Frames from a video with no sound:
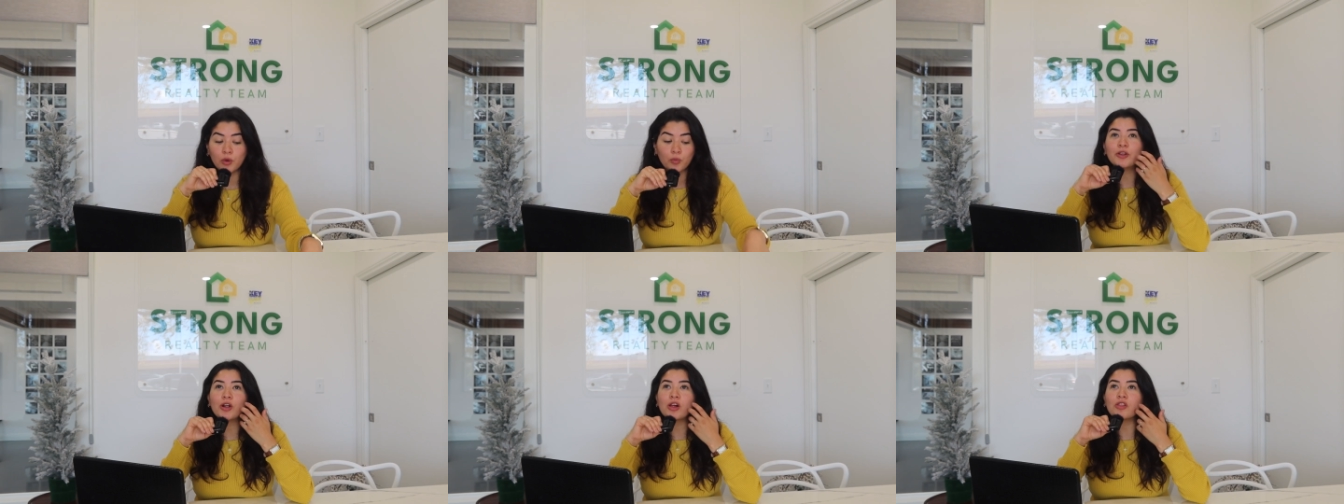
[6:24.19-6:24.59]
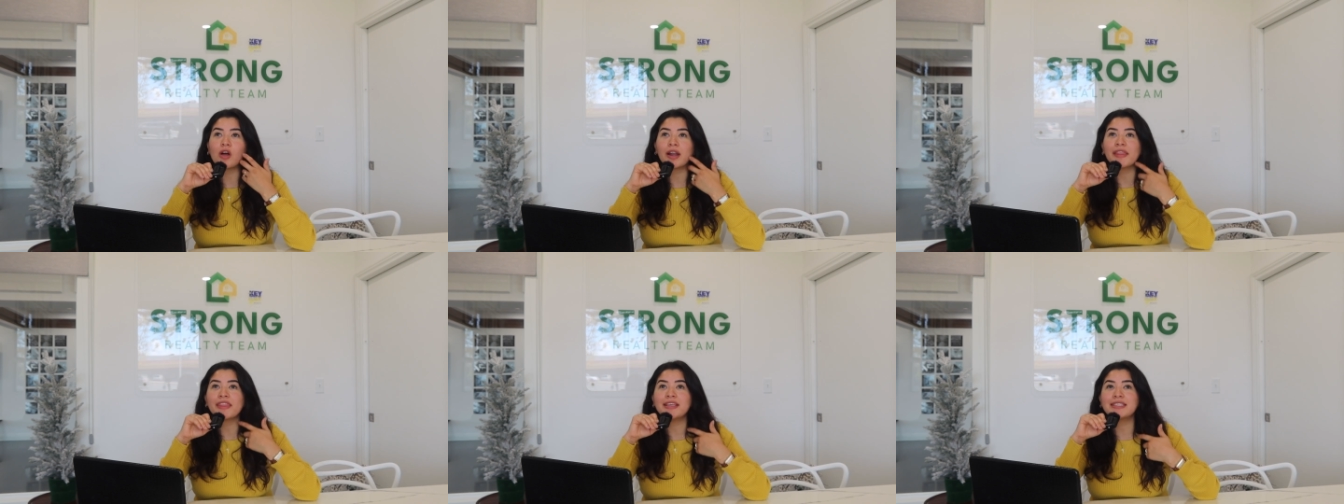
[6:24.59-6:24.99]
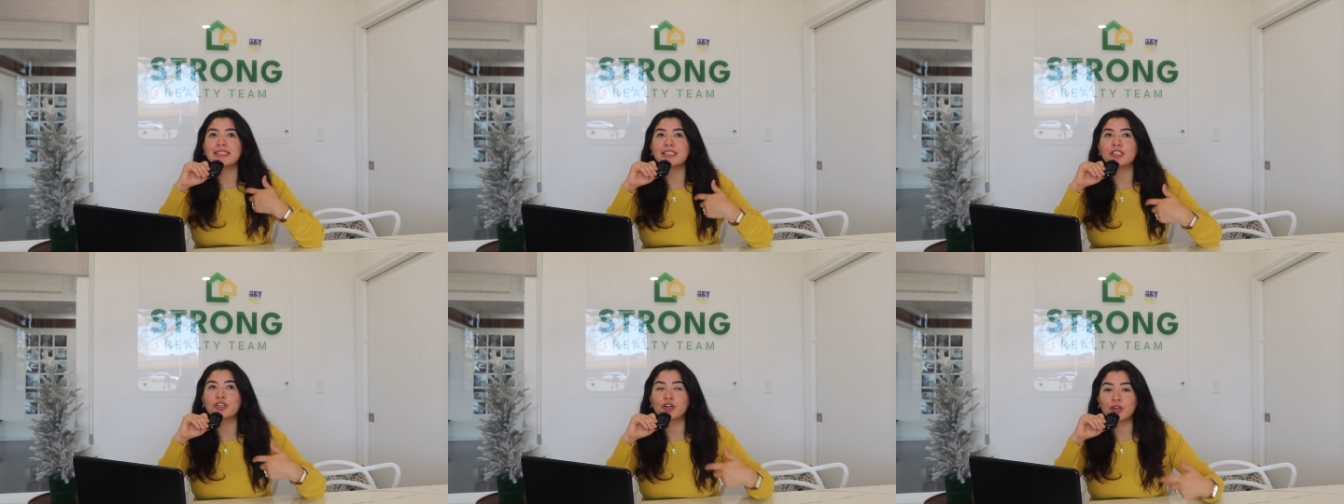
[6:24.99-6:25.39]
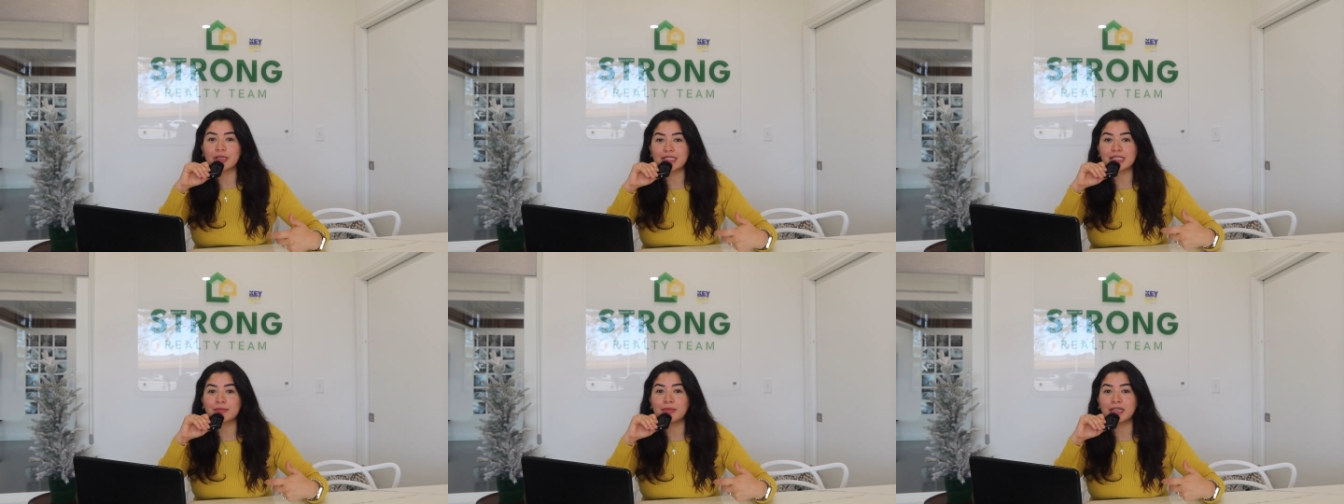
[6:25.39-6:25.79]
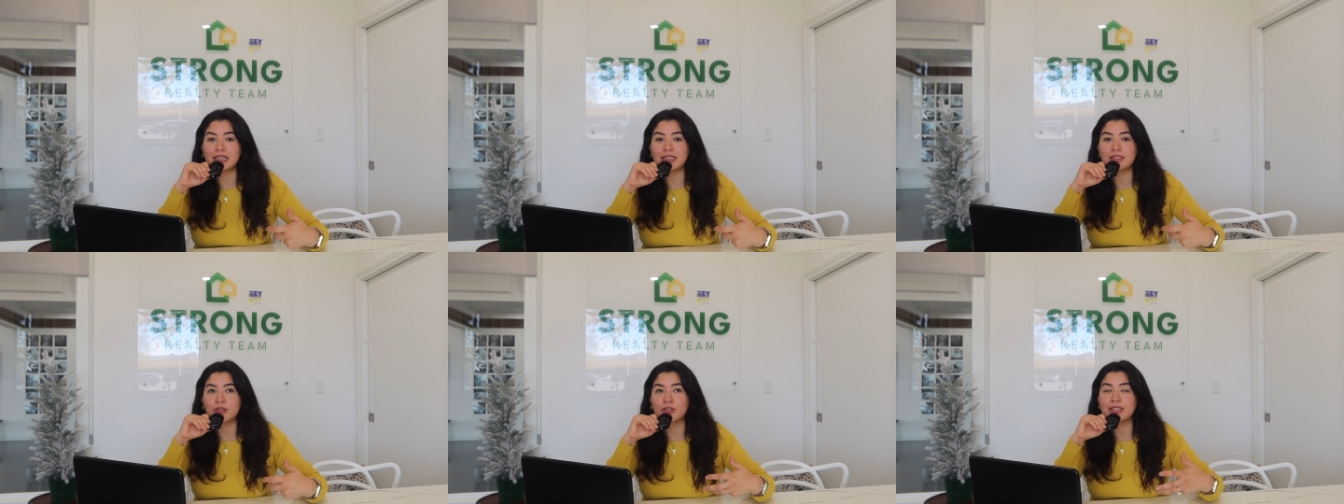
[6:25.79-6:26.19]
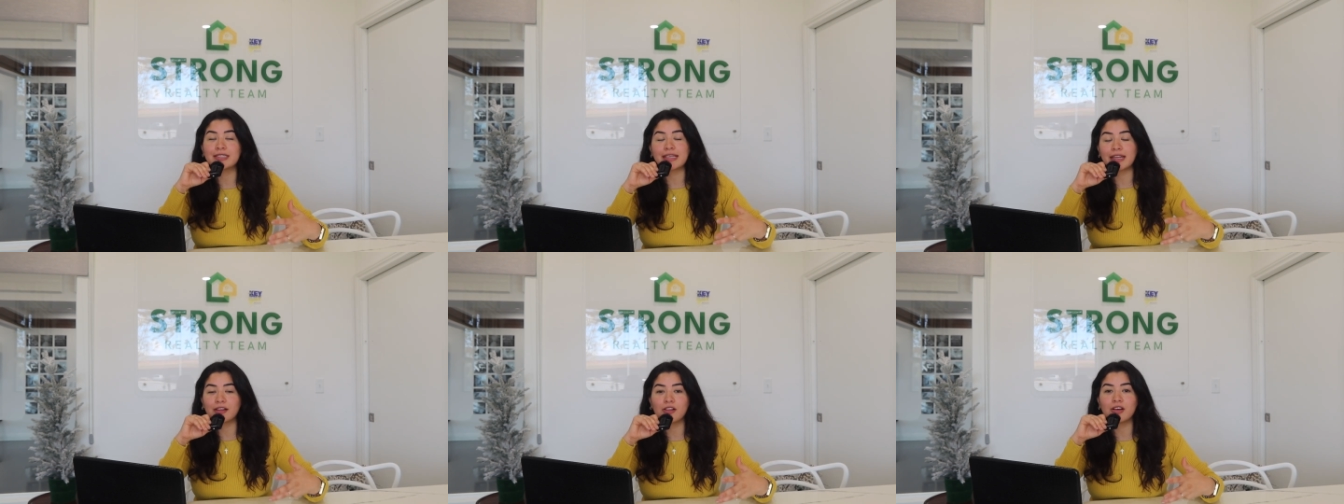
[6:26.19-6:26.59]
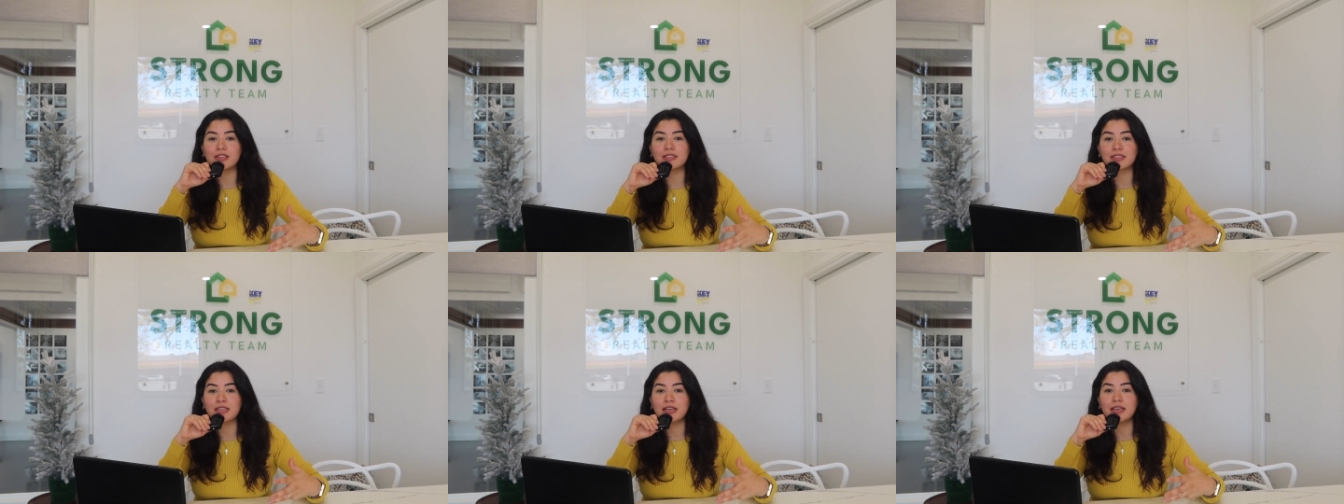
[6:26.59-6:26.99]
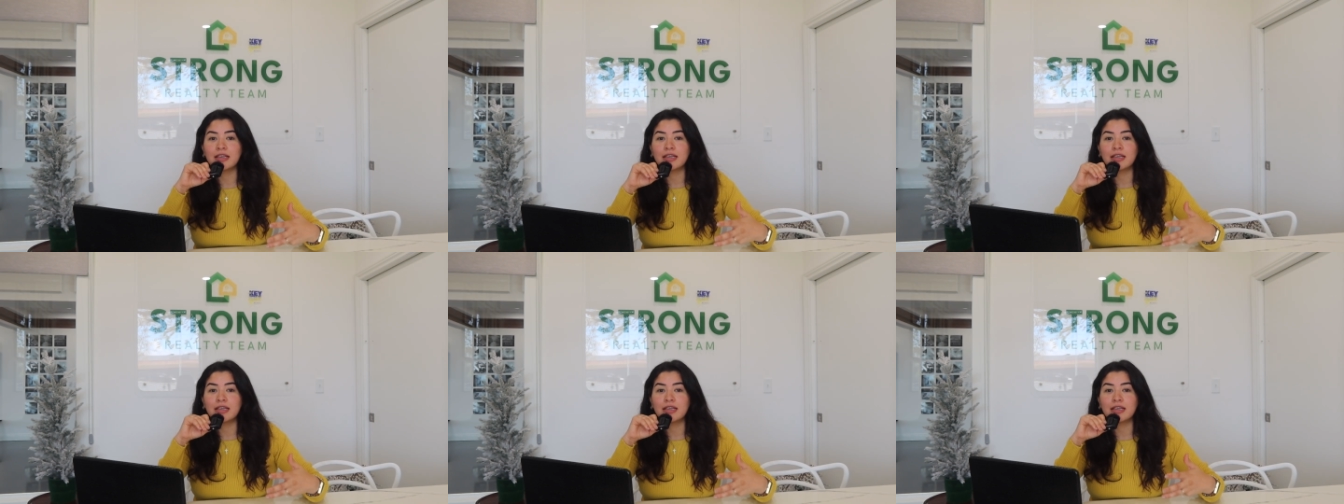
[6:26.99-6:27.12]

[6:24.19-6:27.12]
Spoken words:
And there are a lot of things in Christmas or in Santa Claus,